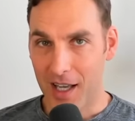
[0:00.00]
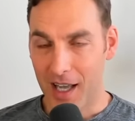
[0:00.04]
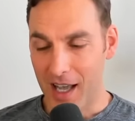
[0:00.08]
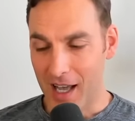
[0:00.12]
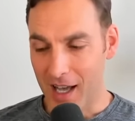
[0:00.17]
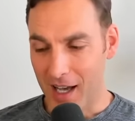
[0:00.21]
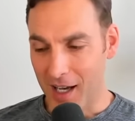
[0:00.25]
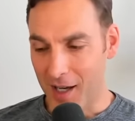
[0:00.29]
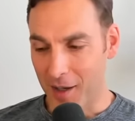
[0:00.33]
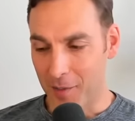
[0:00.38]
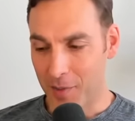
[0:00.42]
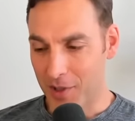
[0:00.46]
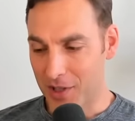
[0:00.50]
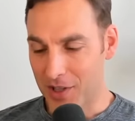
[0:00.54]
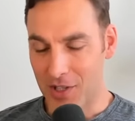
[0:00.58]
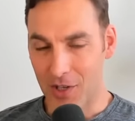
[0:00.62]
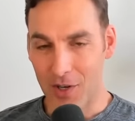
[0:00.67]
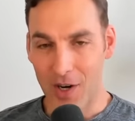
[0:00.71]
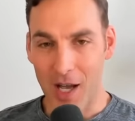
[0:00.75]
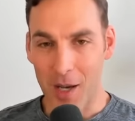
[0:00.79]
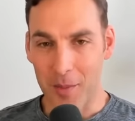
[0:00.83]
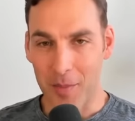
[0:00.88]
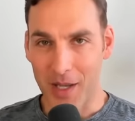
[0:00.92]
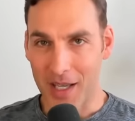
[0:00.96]
Uh, but they're
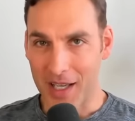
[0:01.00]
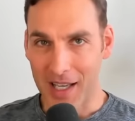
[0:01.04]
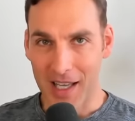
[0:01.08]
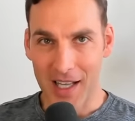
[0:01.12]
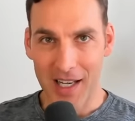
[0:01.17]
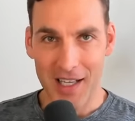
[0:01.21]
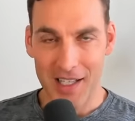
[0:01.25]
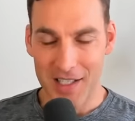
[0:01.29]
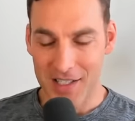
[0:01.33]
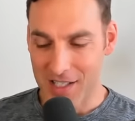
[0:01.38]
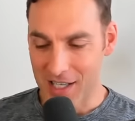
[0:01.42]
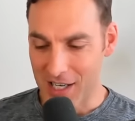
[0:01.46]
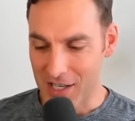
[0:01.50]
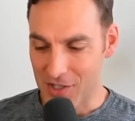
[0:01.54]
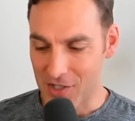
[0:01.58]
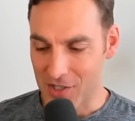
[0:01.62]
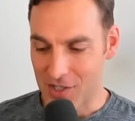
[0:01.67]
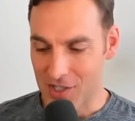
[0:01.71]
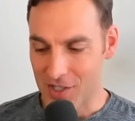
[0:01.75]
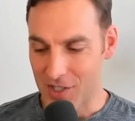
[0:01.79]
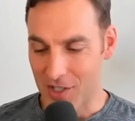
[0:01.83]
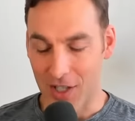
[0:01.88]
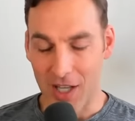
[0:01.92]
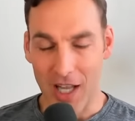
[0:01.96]
not paying any attention
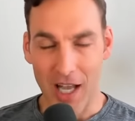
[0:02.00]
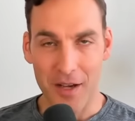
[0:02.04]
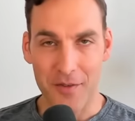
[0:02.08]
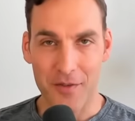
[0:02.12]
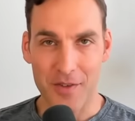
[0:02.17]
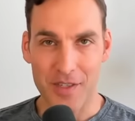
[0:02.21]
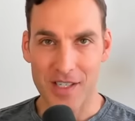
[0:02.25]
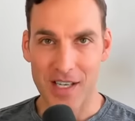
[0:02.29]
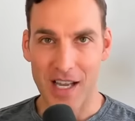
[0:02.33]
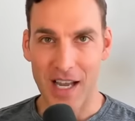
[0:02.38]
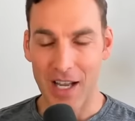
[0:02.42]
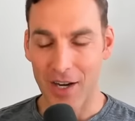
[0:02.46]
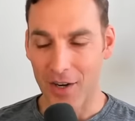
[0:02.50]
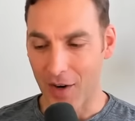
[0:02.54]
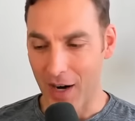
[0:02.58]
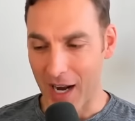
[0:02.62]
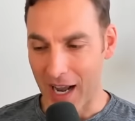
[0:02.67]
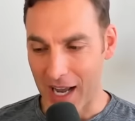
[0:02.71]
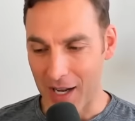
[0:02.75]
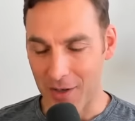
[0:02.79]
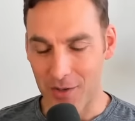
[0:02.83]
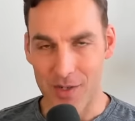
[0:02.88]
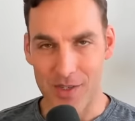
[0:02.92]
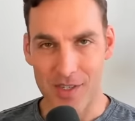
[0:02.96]
to glyphosate or
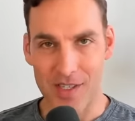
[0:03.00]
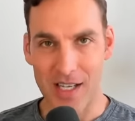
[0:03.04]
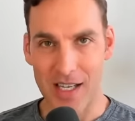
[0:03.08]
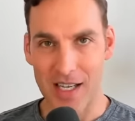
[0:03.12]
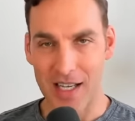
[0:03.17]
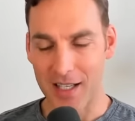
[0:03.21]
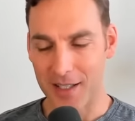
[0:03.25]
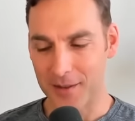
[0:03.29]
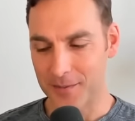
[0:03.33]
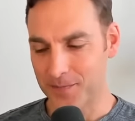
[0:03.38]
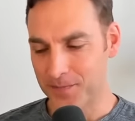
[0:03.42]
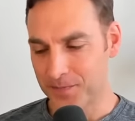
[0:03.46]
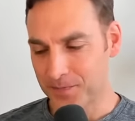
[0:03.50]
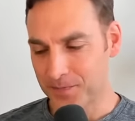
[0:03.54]
atrazine.